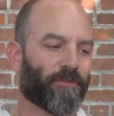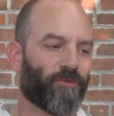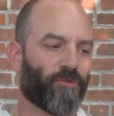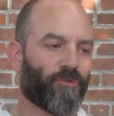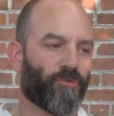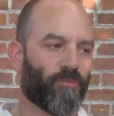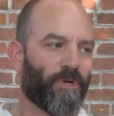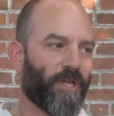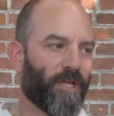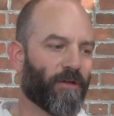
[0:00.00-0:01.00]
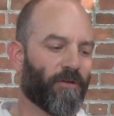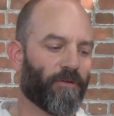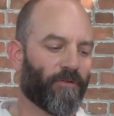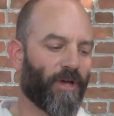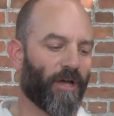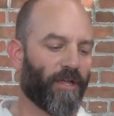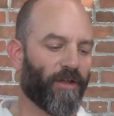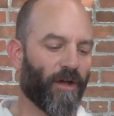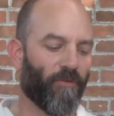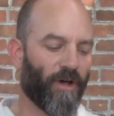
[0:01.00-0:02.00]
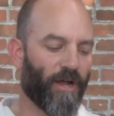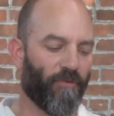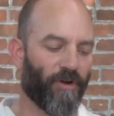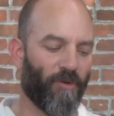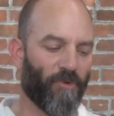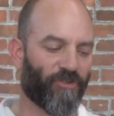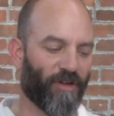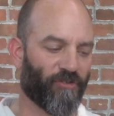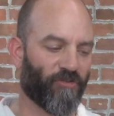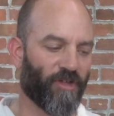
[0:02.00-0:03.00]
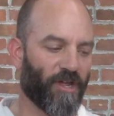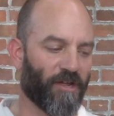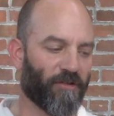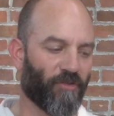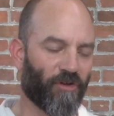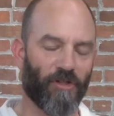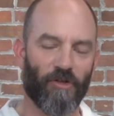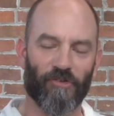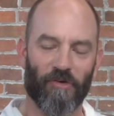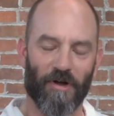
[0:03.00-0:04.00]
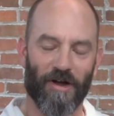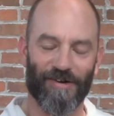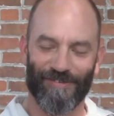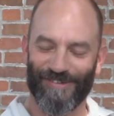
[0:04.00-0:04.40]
Ooh-wee. You know what? I would almost have to say the clothes I wear.